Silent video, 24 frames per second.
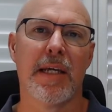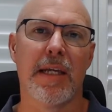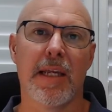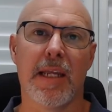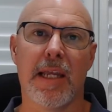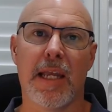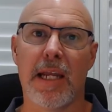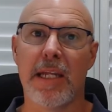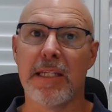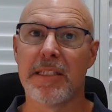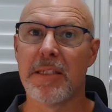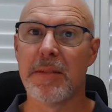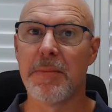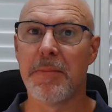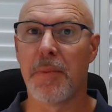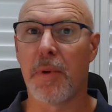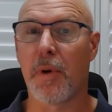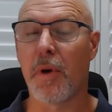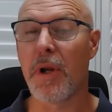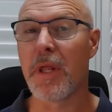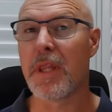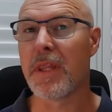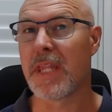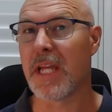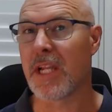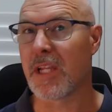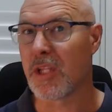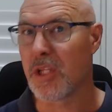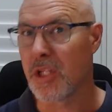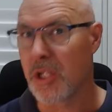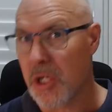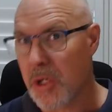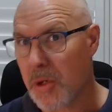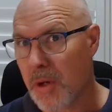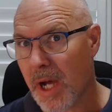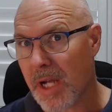it is important that
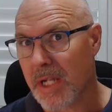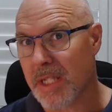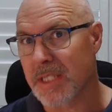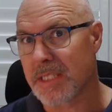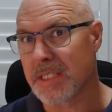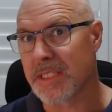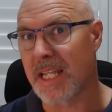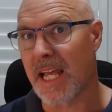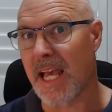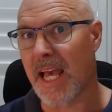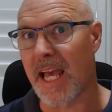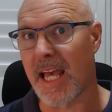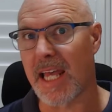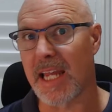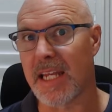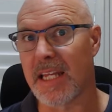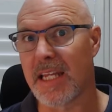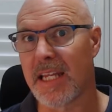you understand